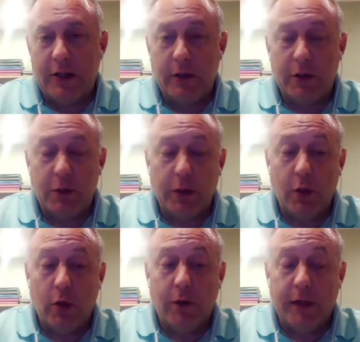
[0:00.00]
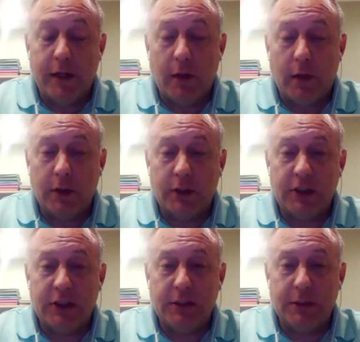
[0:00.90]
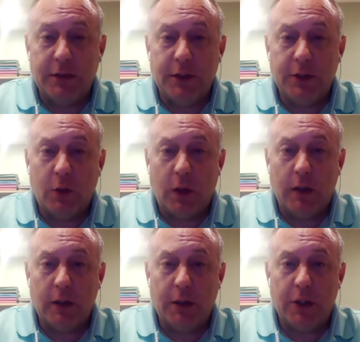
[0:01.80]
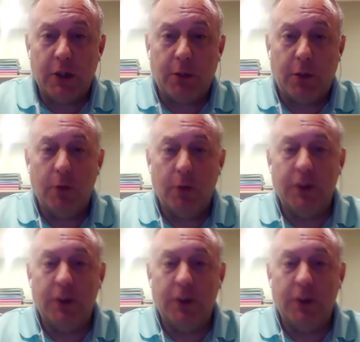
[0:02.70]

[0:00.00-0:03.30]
what's really cool if you get on one of those systems, if you use a wireless pressure probe,